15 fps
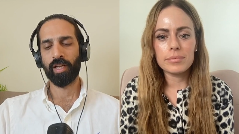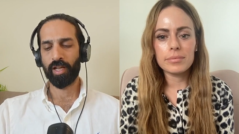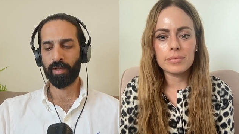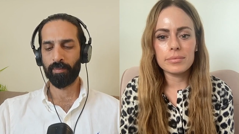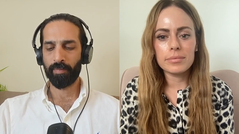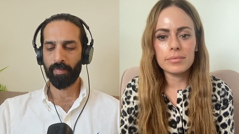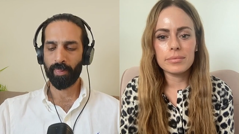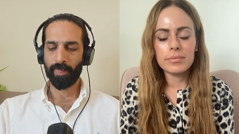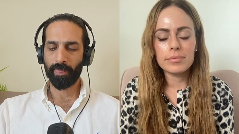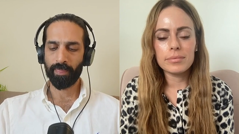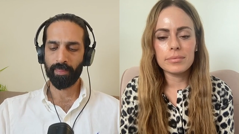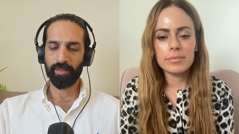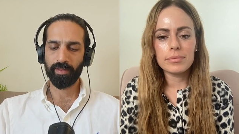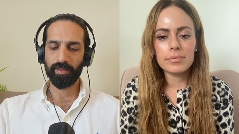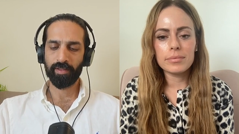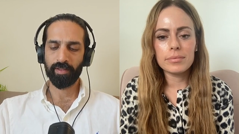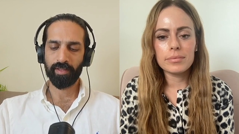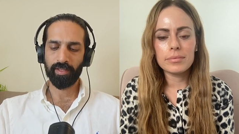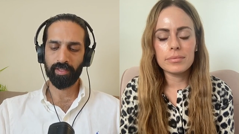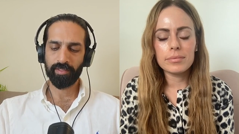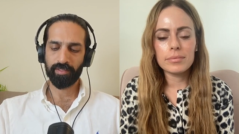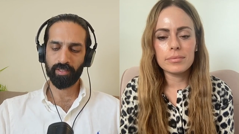Speaker 1: Um,
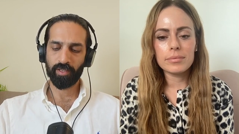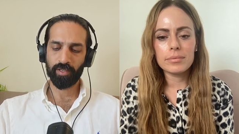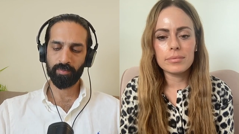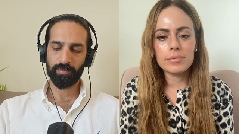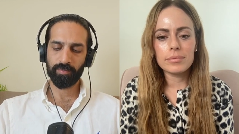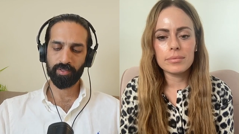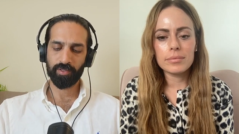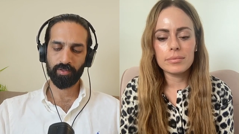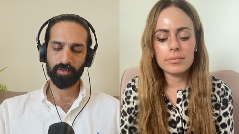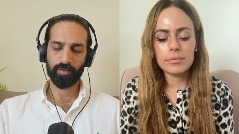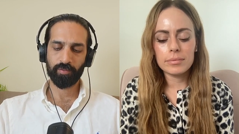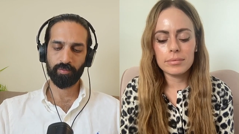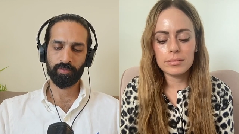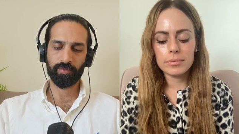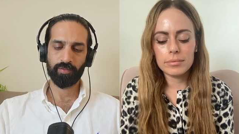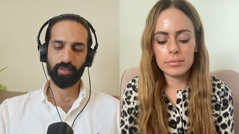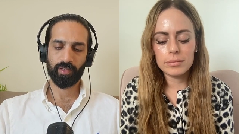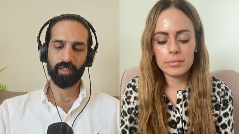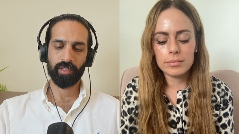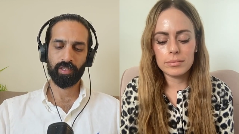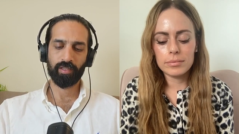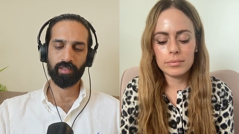in terms of
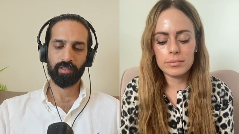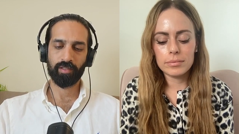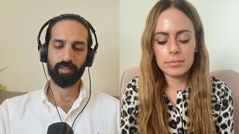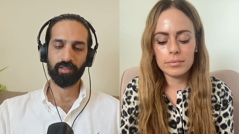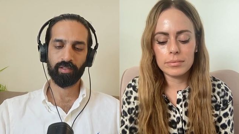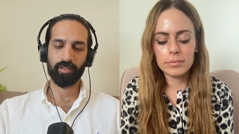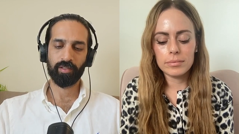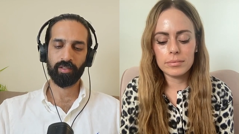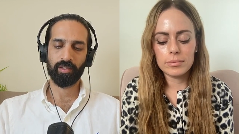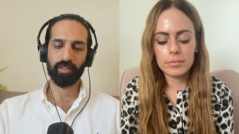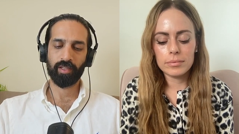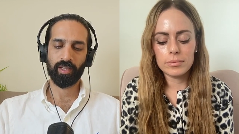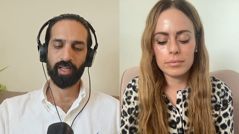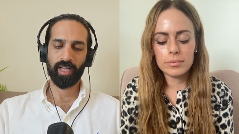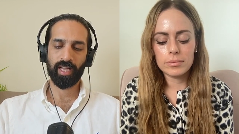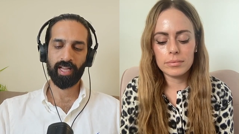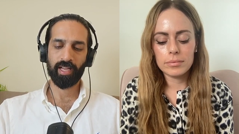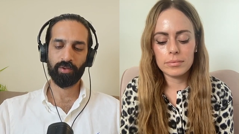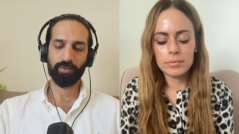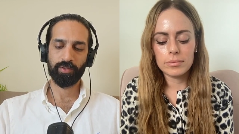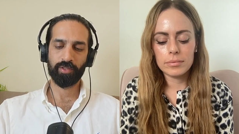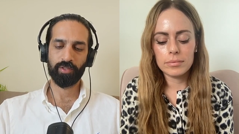uh,
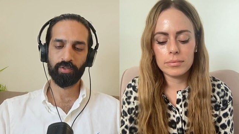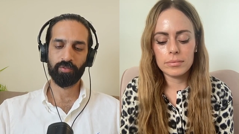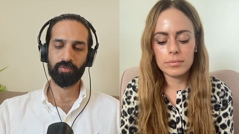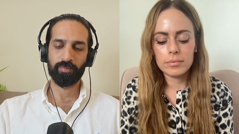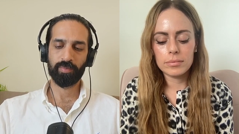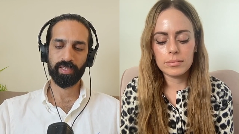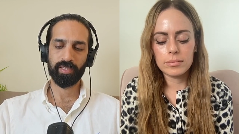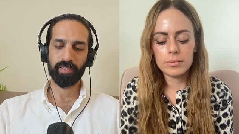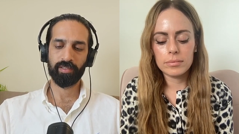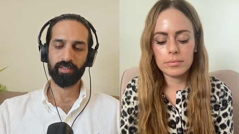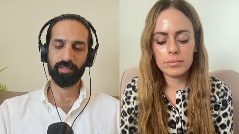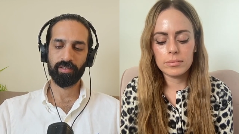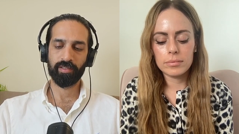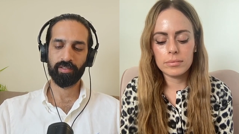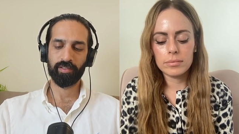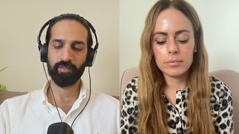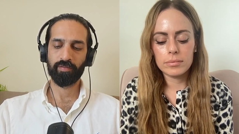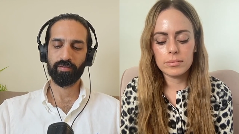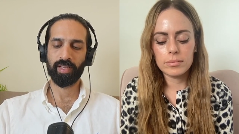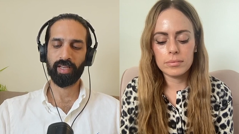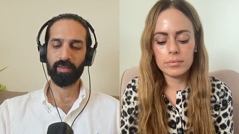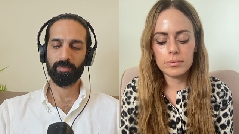how you've been
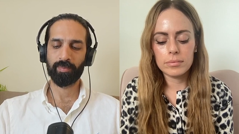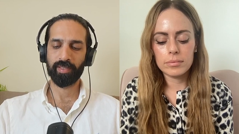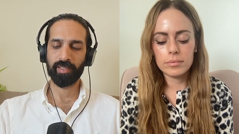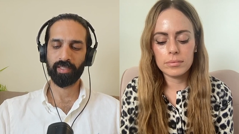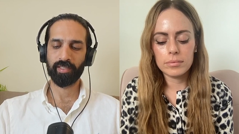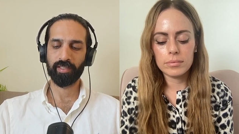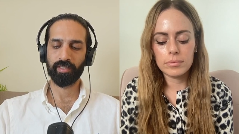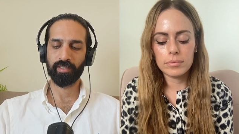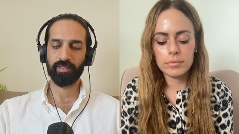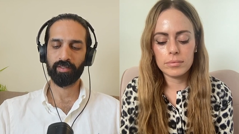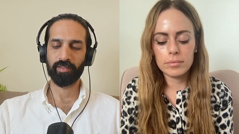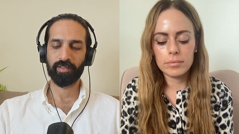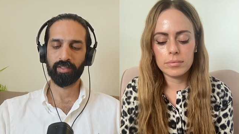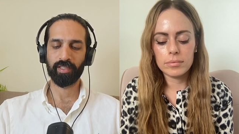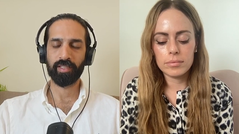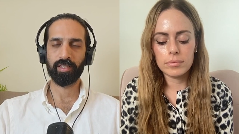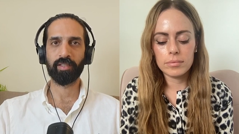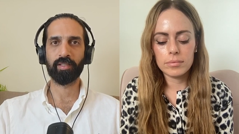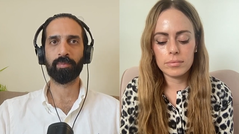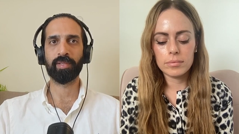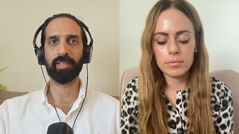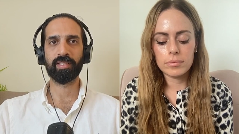developing the
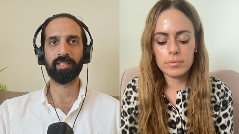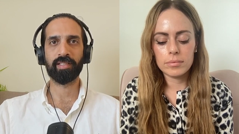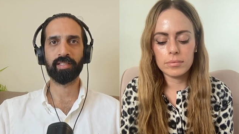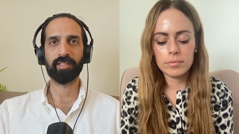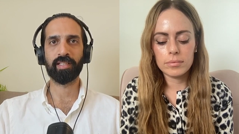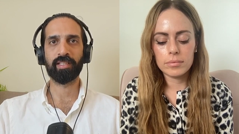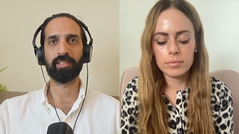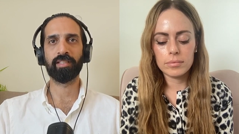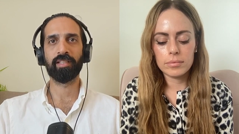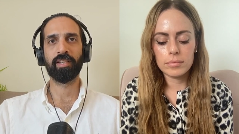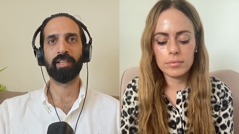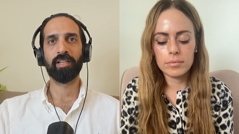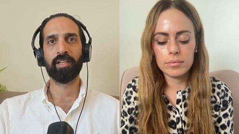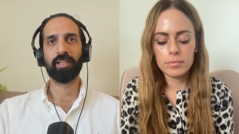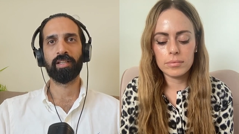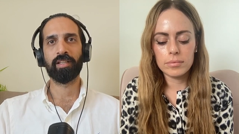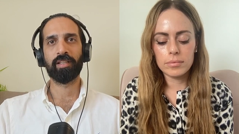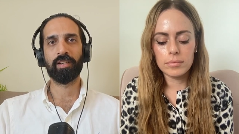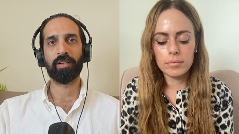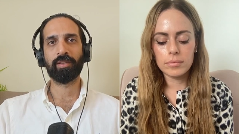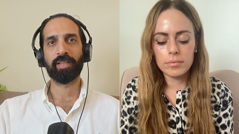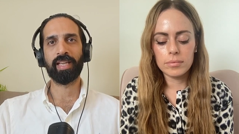the business and you
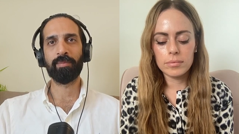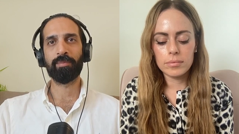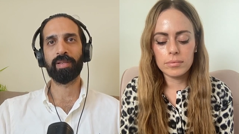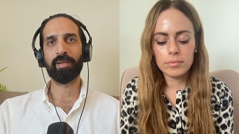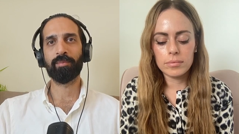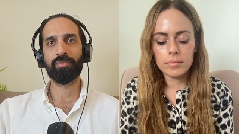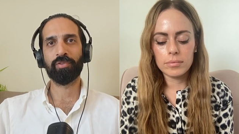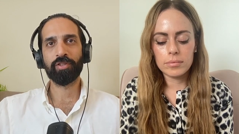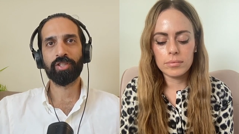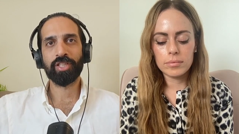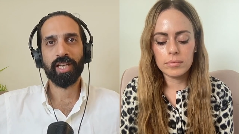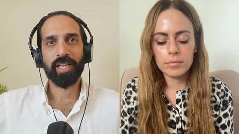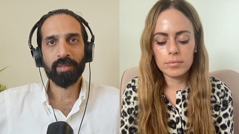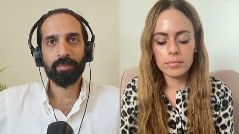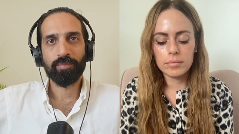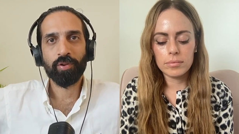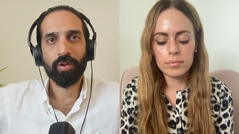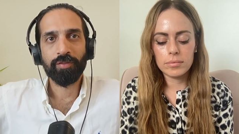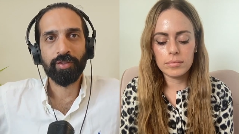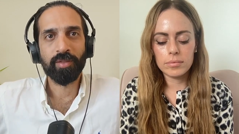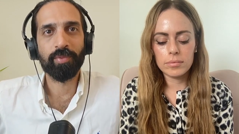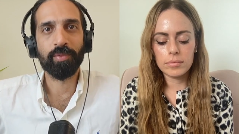know keeping projects
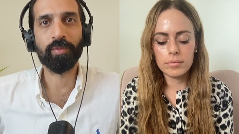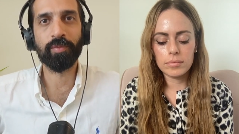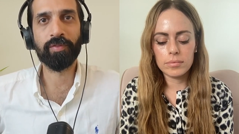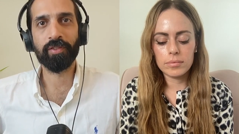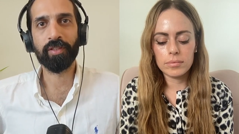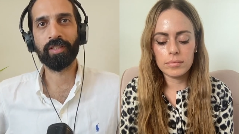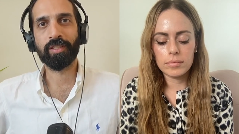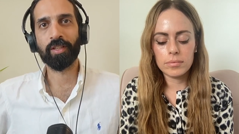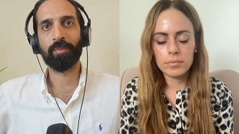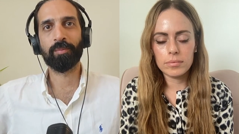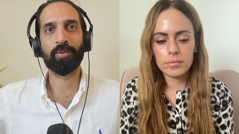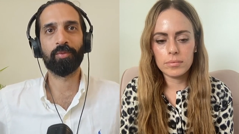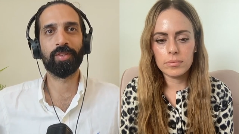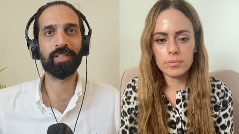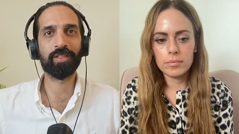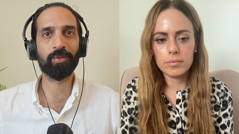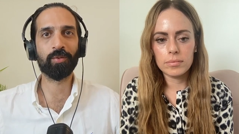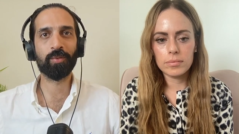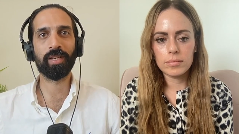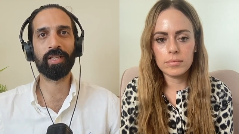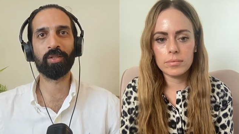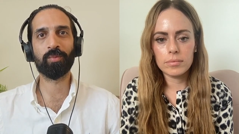profitable for example this is
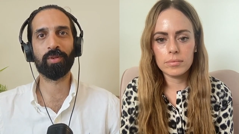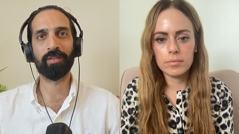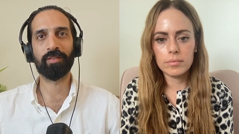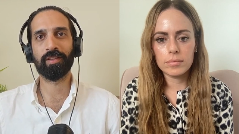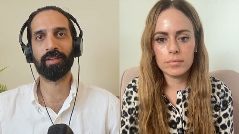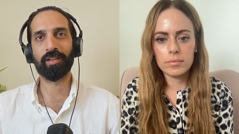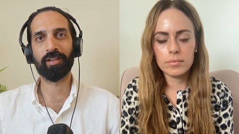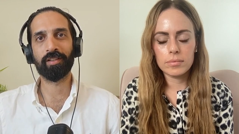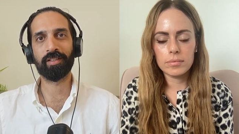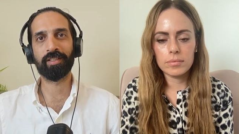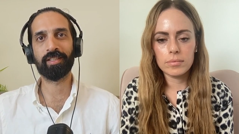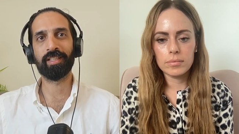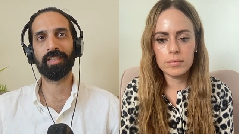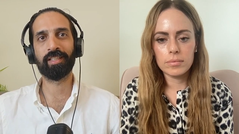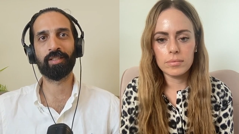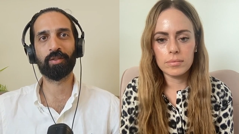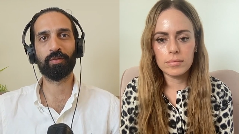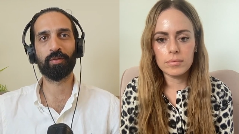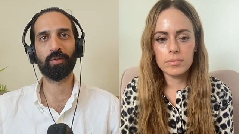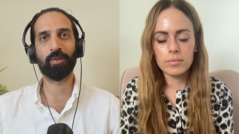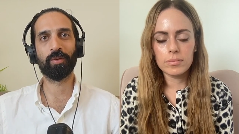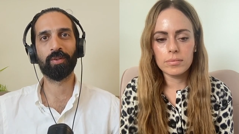always one of the hardest things
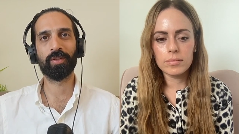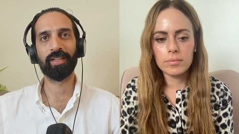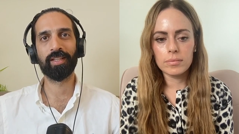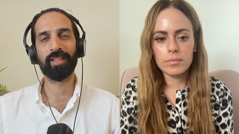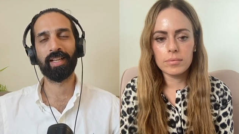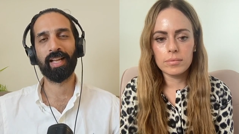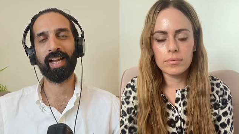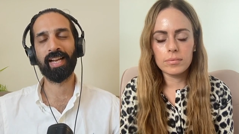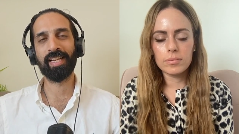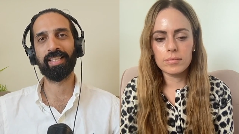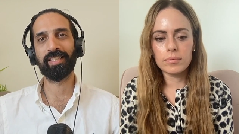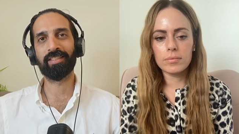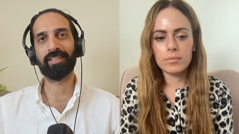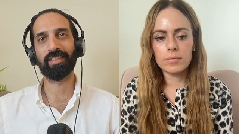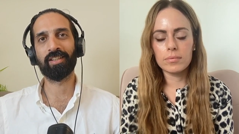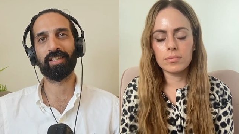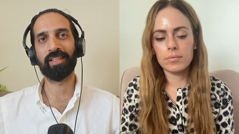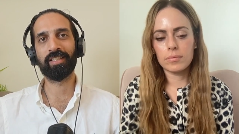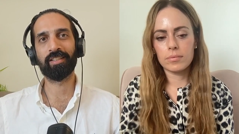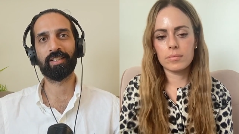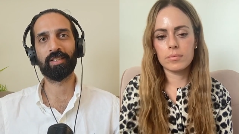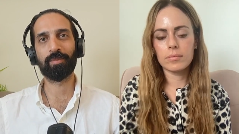for any
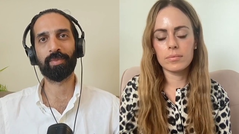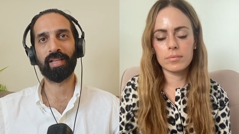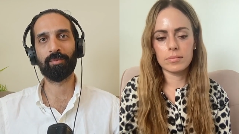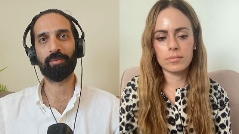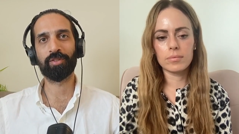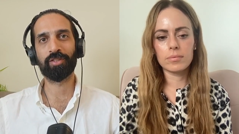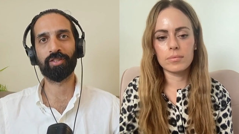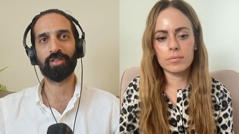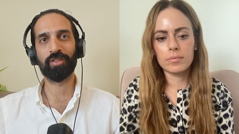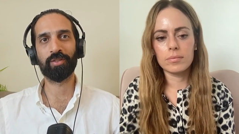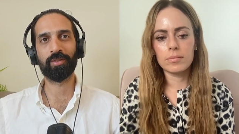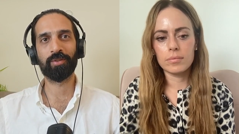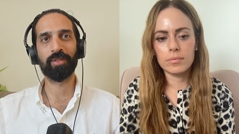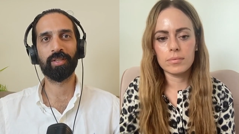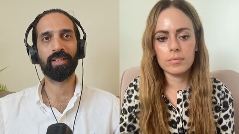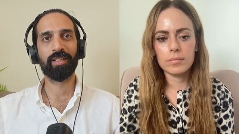designer to be able to do